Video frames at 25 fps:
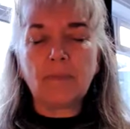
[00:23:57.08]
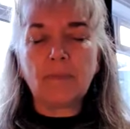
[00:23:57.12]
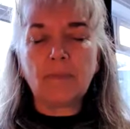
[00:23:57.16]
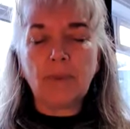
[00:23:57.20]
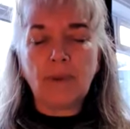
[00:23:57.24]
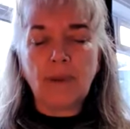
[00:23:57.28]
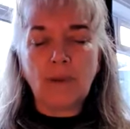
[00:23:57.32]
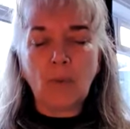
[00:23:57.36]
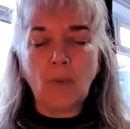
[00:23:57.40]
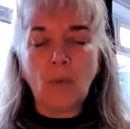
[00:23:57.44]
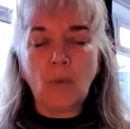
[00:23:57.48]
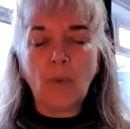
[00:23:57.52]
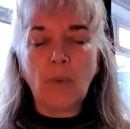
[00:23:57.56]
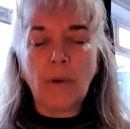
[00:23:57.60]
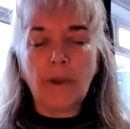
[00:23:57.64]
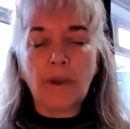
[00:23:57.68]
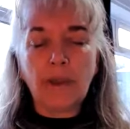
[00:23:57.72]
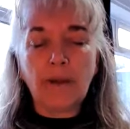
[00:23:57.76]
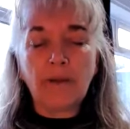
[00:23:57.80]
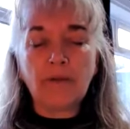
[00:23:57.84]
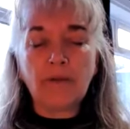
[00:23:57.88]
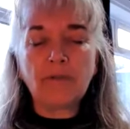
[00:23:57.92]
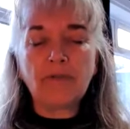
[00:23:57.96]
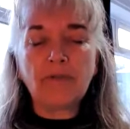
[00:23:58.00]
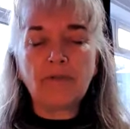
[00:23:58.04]
Be
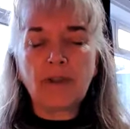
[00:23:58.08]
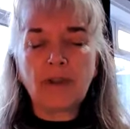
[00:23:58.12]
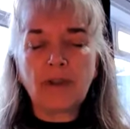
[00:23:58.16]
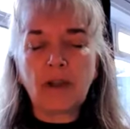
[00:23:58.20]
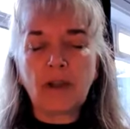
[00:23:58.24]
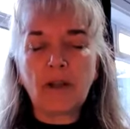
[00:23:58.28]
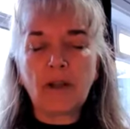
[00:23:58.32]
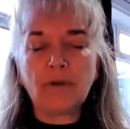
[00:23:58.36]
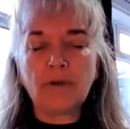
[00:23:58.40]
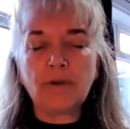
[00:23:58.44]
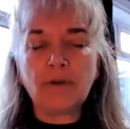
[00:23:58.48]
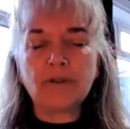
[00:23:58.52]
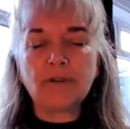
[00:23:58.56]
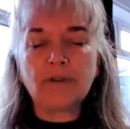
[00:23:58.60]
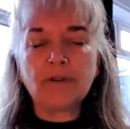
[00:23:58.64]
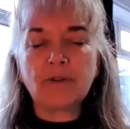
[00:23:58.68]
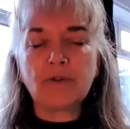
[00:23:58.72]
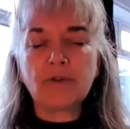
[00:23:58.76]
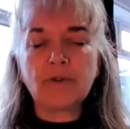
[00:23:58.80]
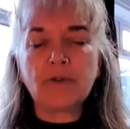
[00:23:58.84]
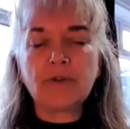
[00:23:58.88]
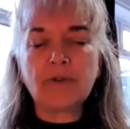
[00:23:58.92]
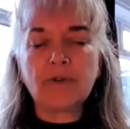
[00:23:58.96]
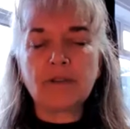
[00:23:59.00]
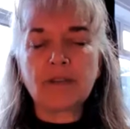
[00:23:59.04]
aware of the clothes
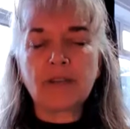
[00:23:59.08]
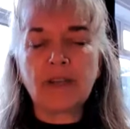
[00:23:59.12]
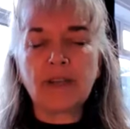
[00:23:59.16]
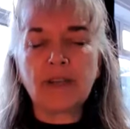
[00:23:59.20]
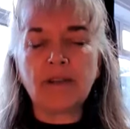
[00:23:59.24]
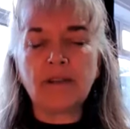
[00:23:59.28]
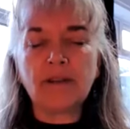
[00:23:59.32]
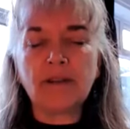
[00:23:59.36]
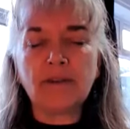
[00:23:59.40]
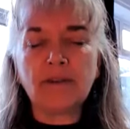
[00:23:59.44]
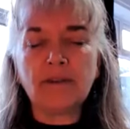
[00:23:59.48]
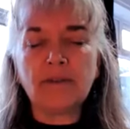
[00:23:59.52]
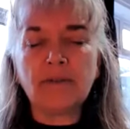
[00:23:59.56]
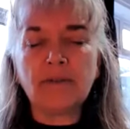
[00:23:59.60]
on your skin.